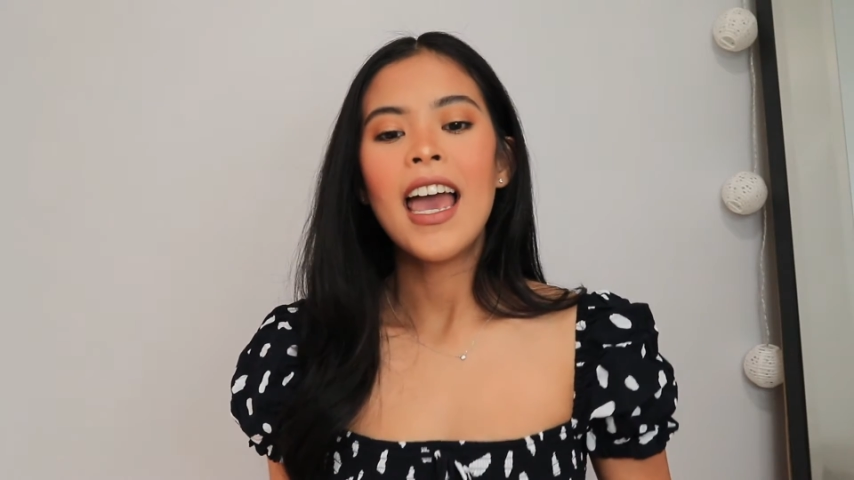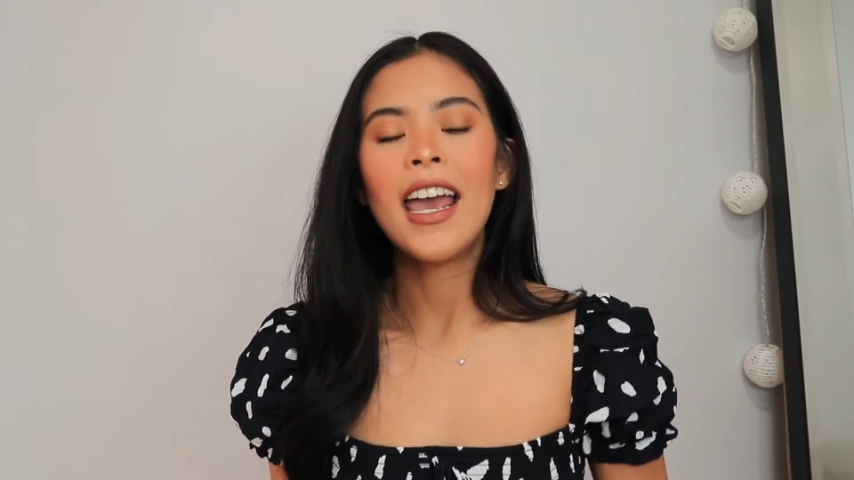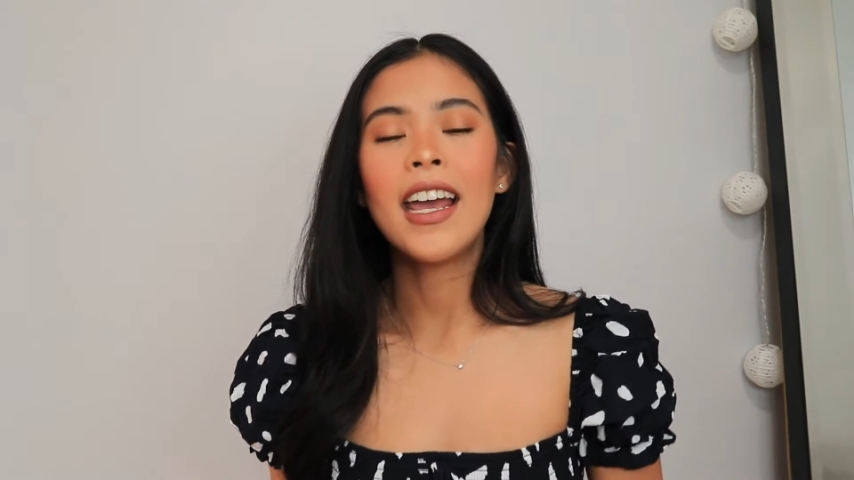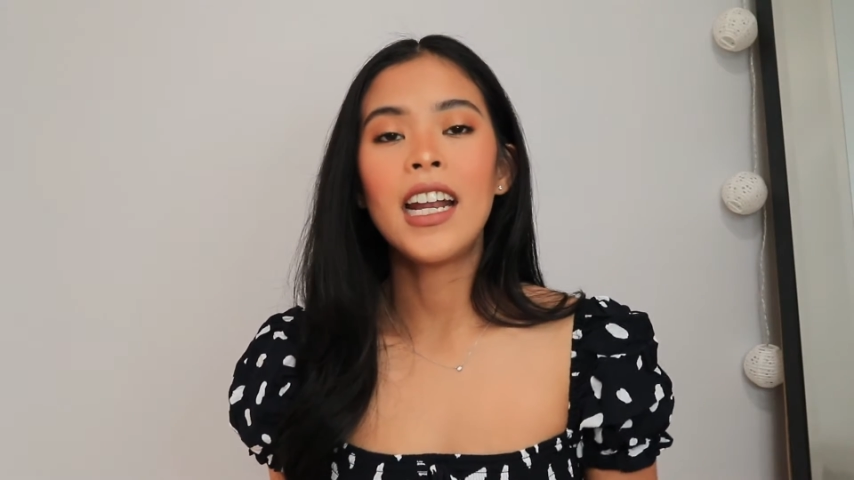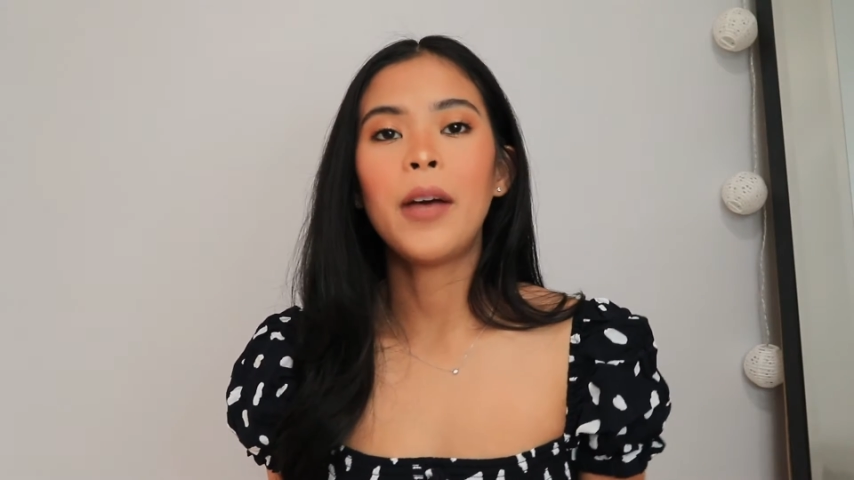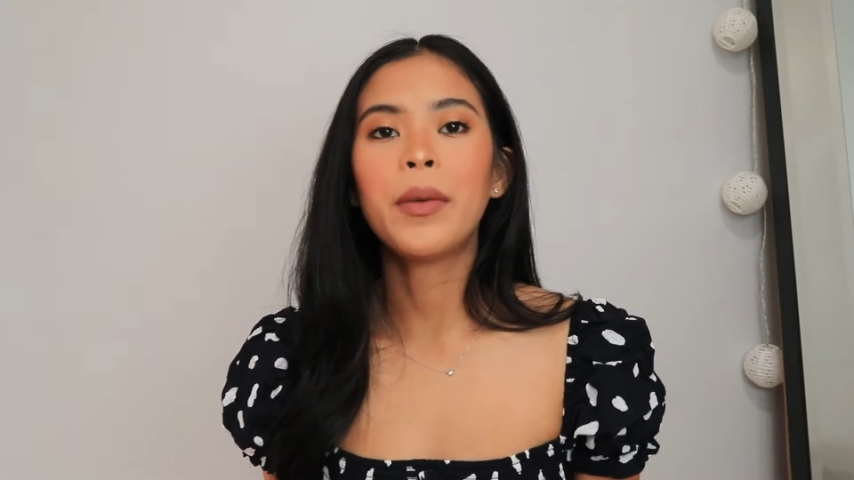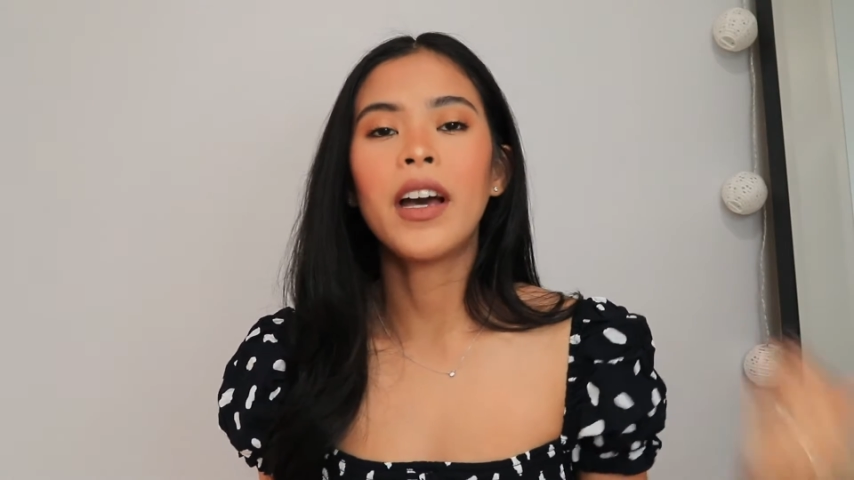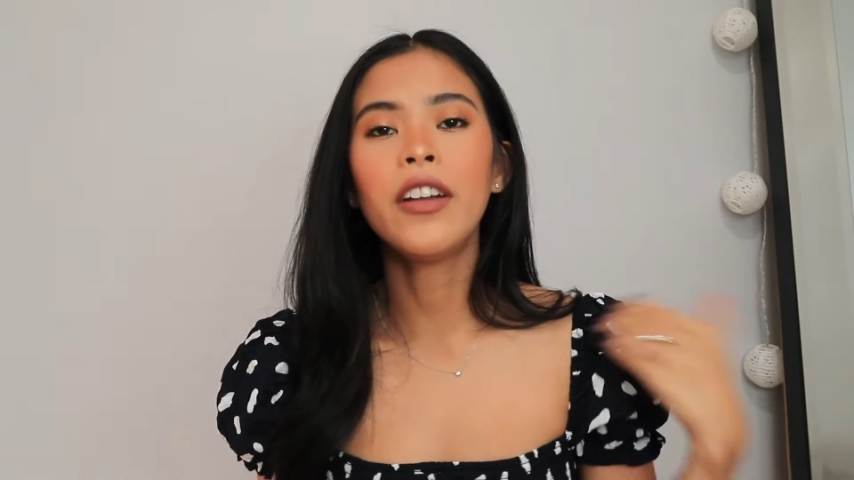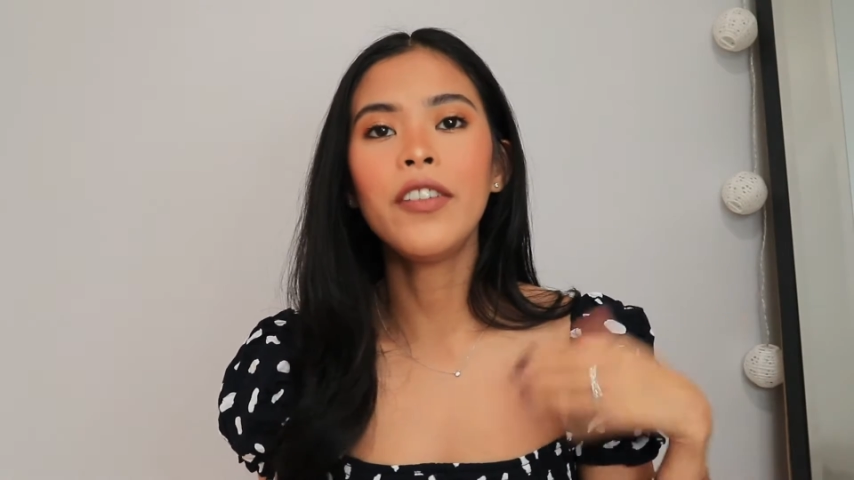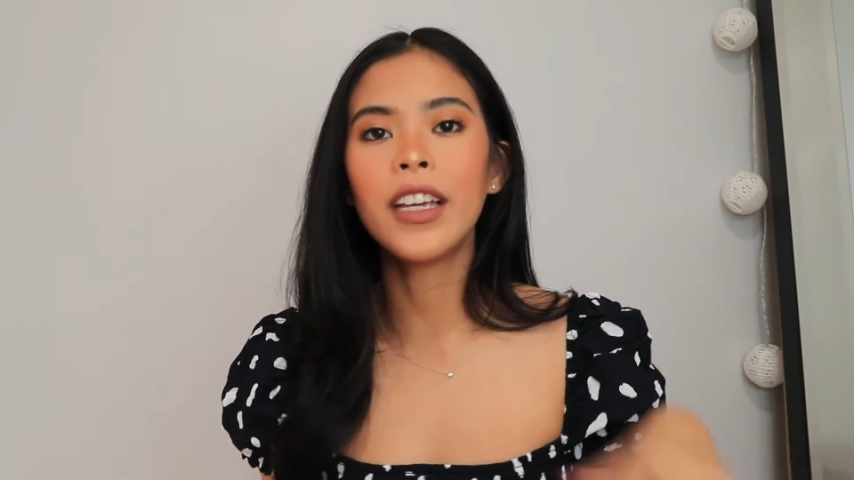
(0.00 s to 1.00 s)
And I'm
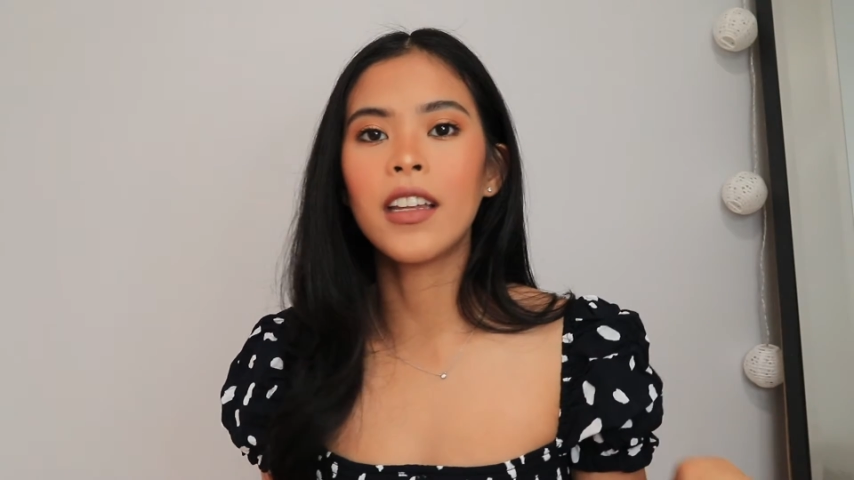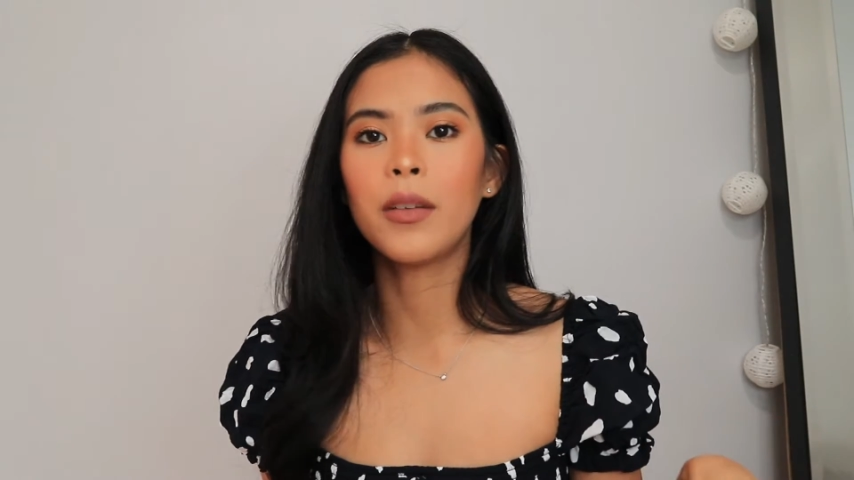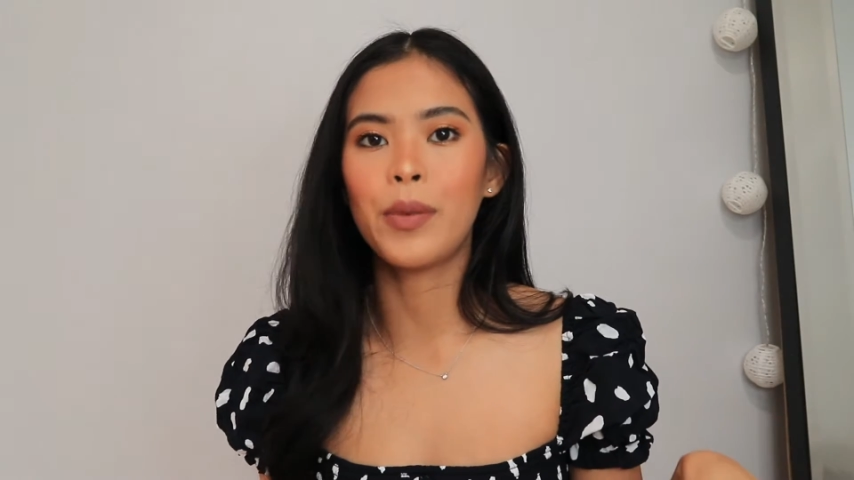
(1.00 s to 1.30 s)
kind of like in the